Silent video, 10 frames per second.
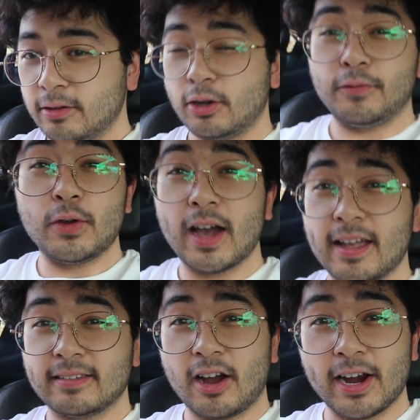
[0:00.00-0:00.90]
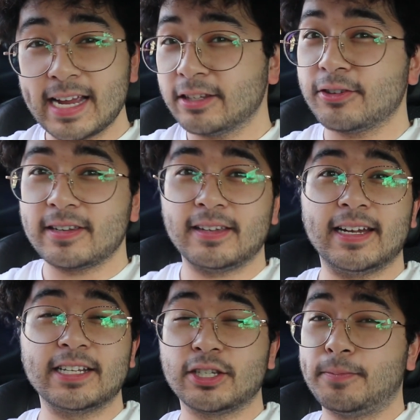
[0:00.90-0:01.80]
So if you guys are interested
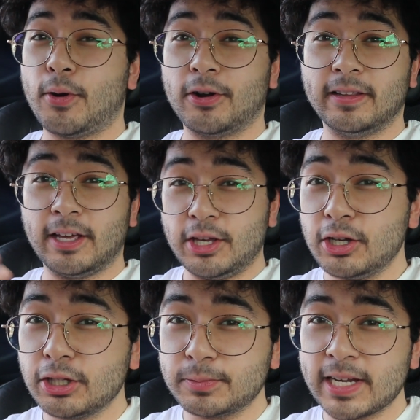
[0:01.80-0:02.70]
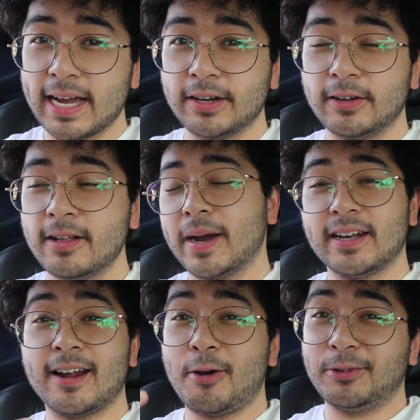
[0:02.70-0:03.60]
in supporting the YouTube channel by
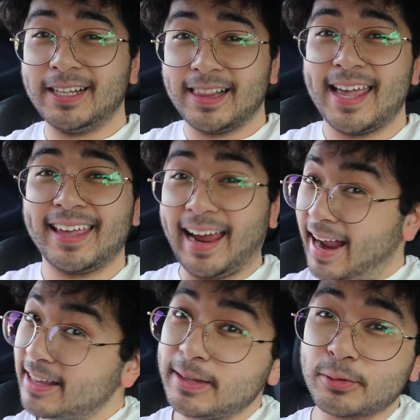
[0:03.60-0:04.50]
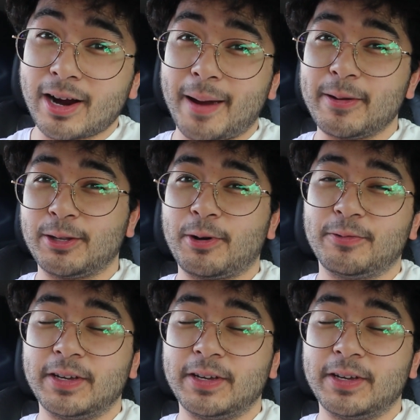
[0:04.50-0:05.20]
not only liking and subscribing to our